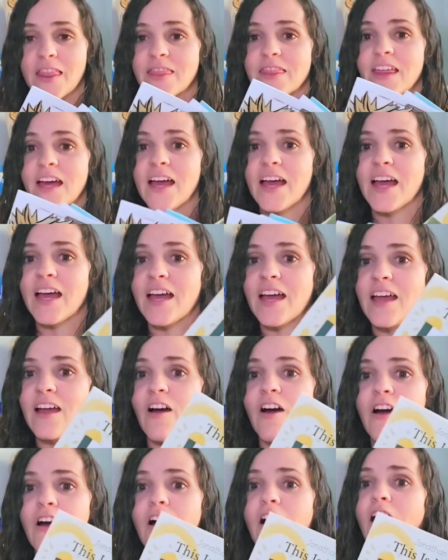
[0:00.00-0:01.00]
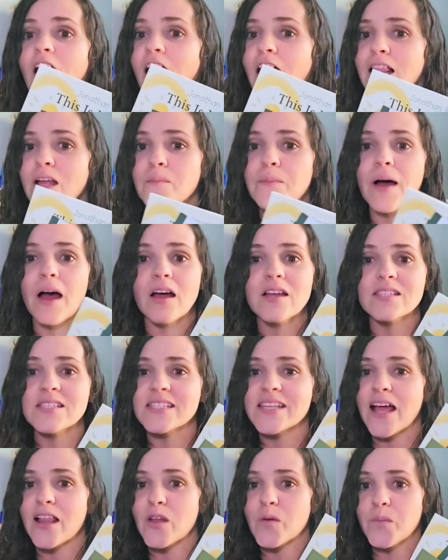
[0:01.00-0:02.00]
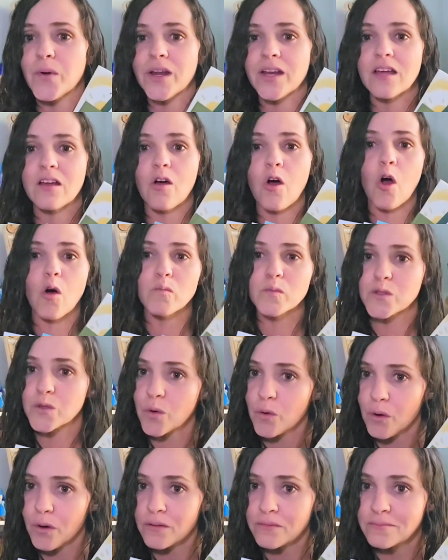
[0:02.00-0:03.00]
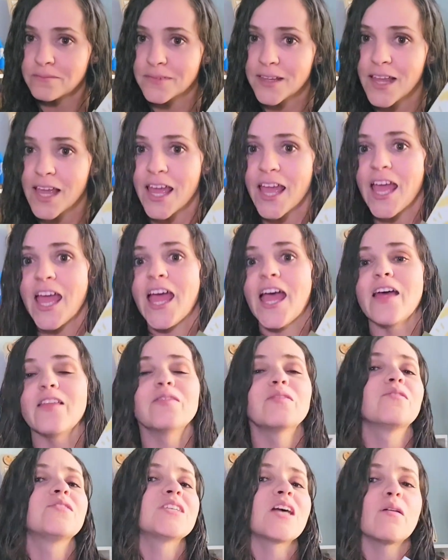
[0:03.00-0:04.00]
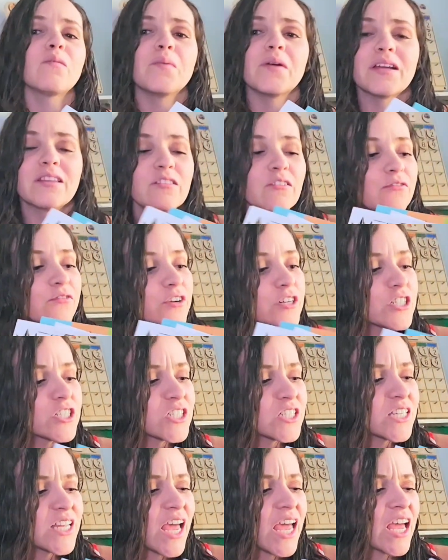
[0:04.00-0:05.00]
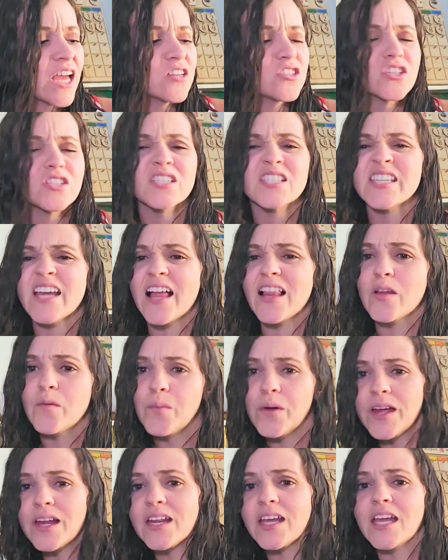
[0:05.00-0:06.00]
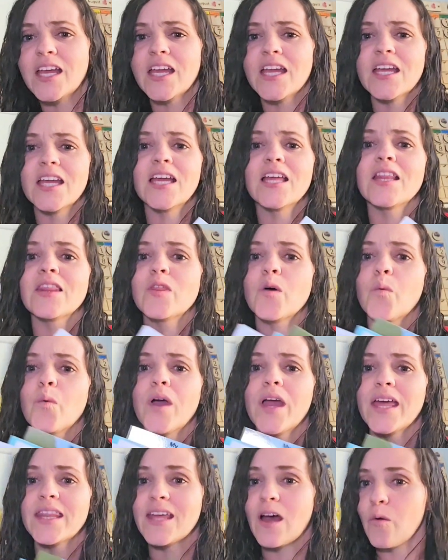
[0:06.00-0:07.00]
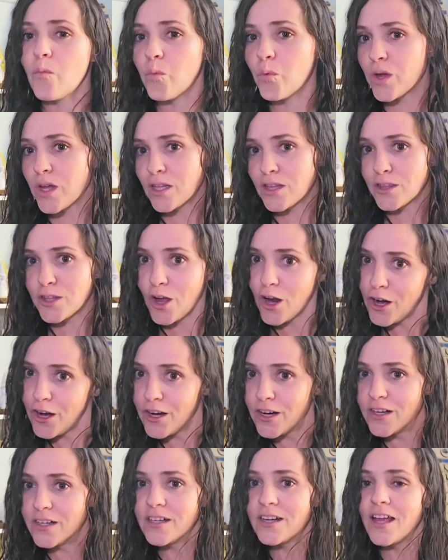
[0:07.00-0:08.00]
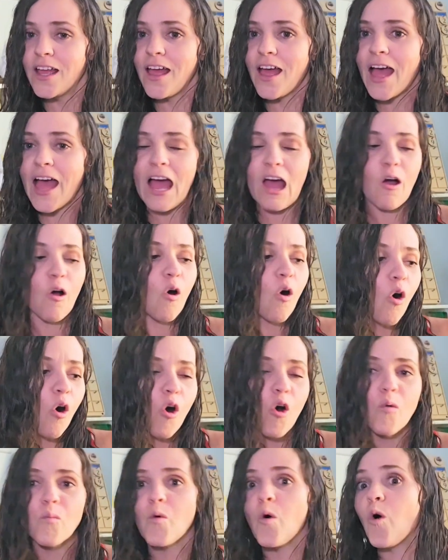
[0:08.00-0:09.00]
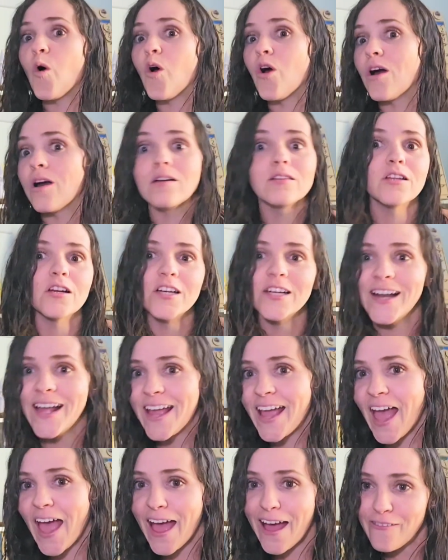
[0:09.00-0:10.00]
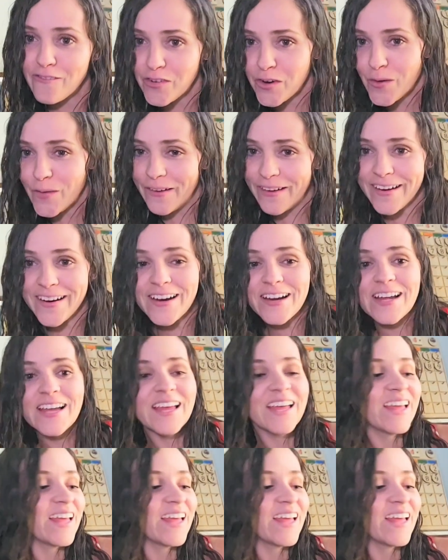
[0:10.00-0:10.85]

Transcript: that are all about celebrating homeschool and celebrating the first day, just celebrating the way that we learn at home or learning everywhere.